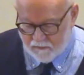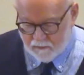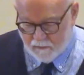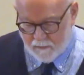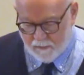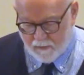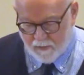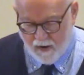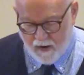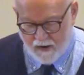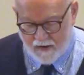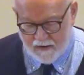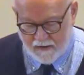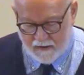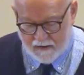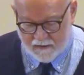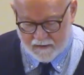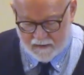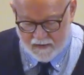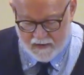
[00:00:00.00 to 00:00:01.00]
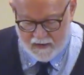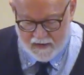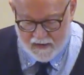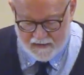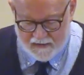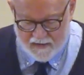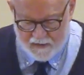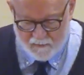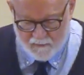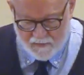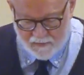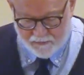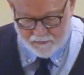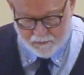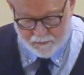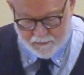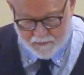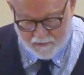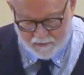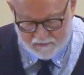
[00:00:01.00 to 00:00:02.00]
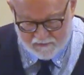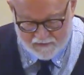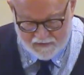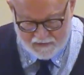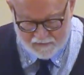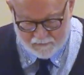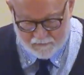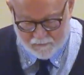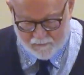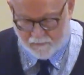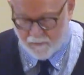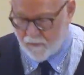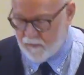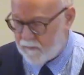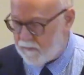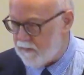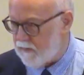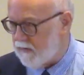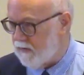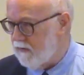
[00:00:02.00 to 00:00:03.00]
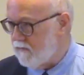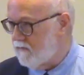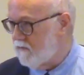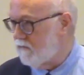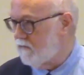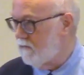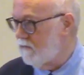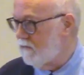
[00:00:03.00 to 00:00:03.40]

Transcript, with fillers: were brought in, and they went through their sacred formulas.